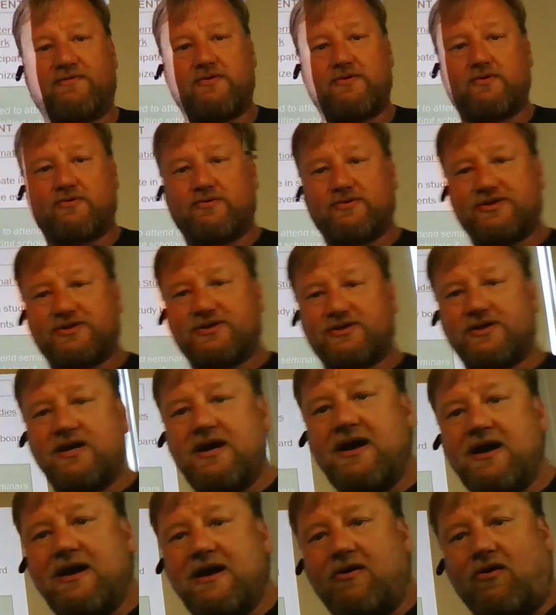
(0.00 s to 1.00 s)

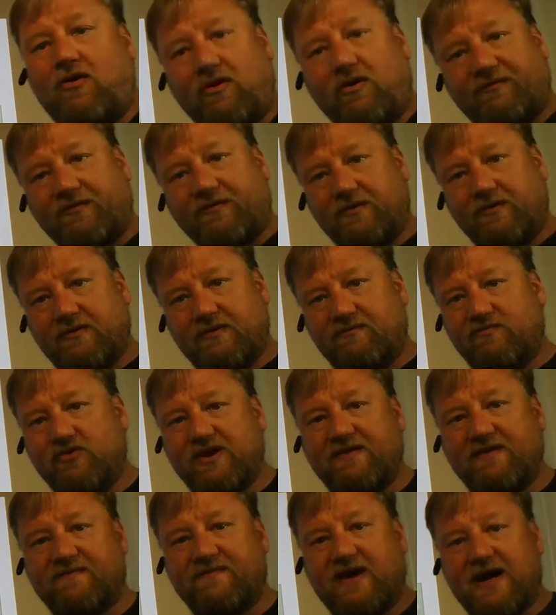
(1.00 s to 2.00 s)
course often would
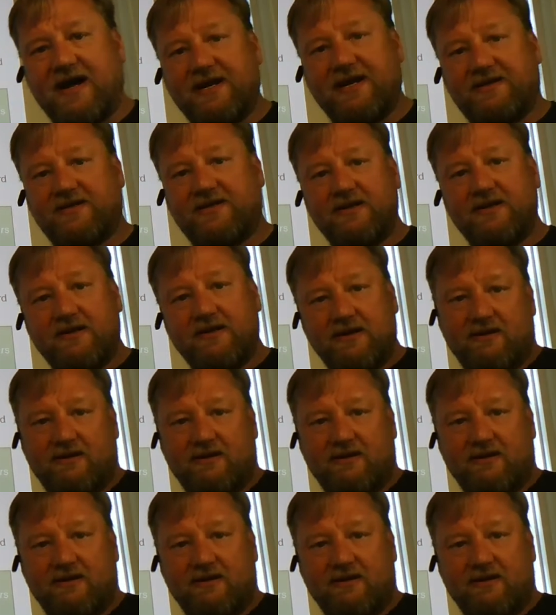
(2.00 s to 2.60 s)
invite